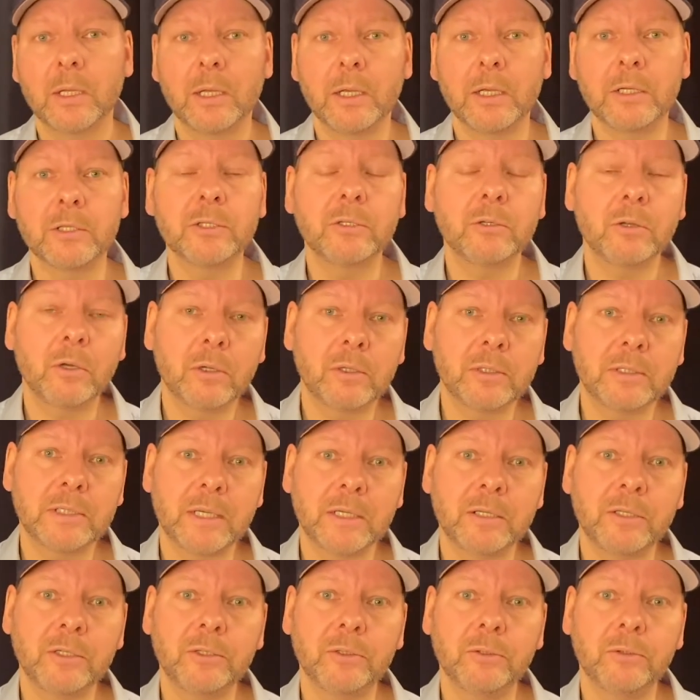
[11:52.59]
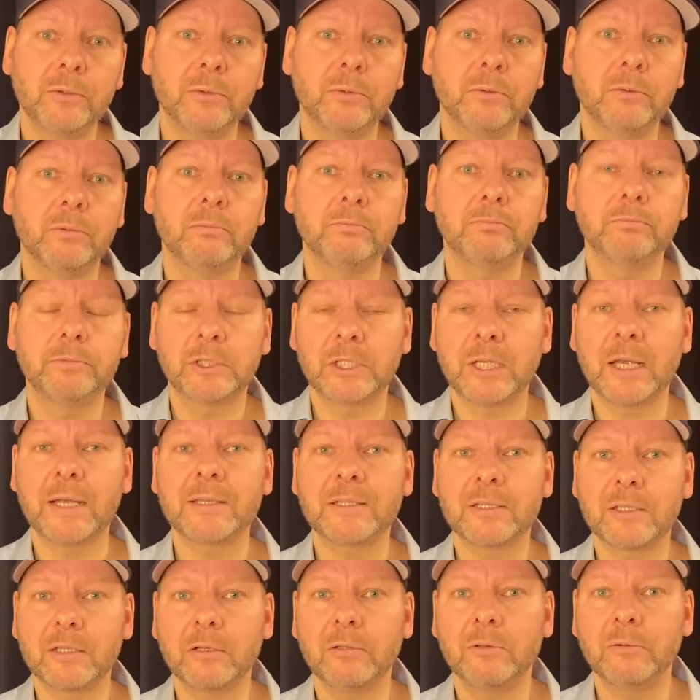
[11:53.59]
it's not that you
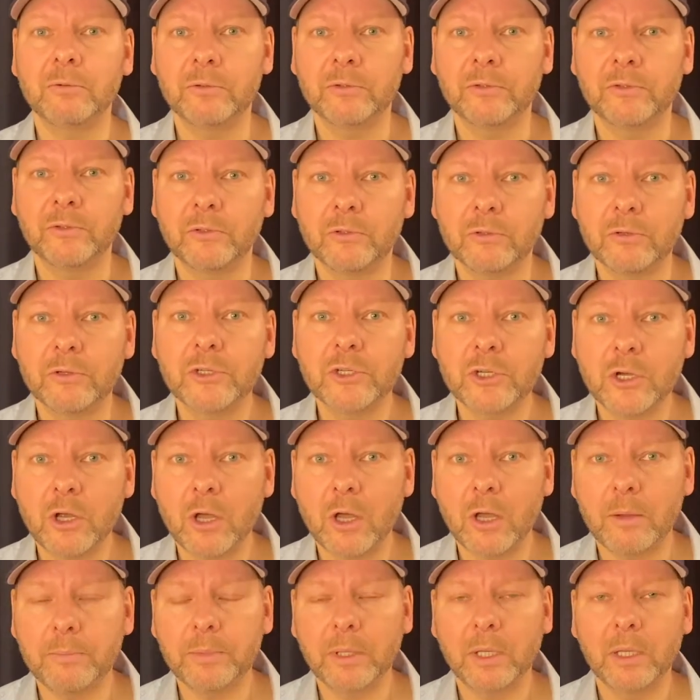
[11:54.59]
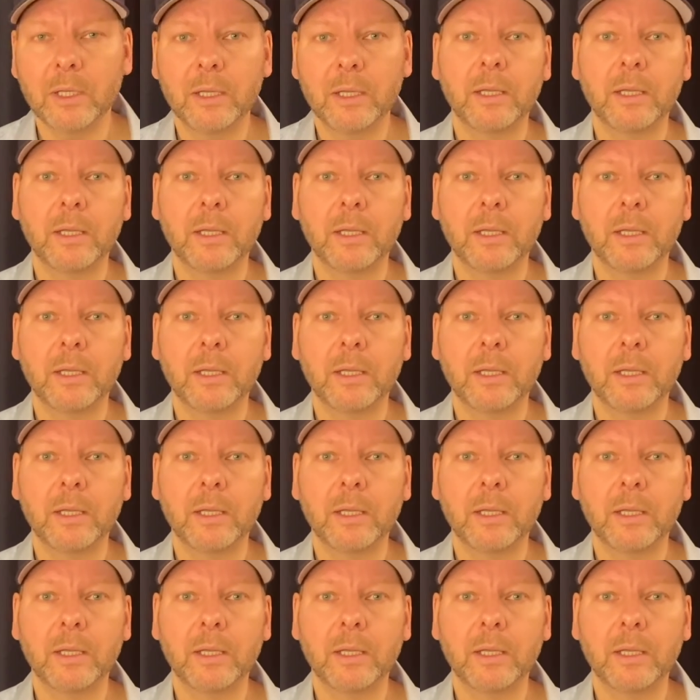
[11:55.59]
just lose your job.